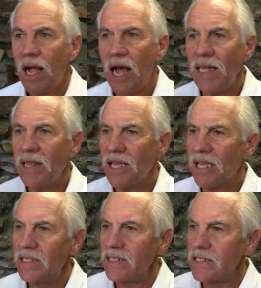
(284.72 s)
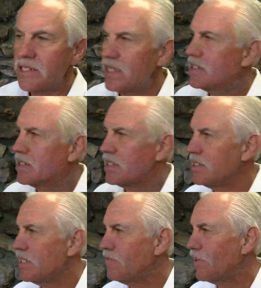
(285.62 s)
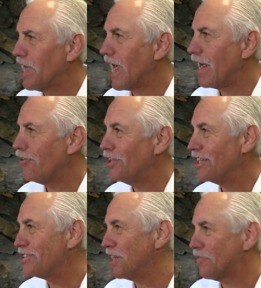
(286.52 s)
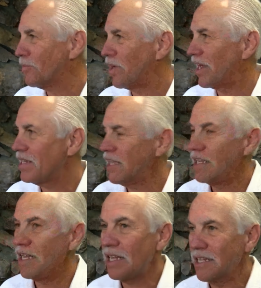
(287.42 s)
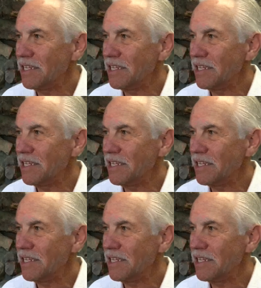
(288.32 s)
I think his intensity is even higher than it's ever been. I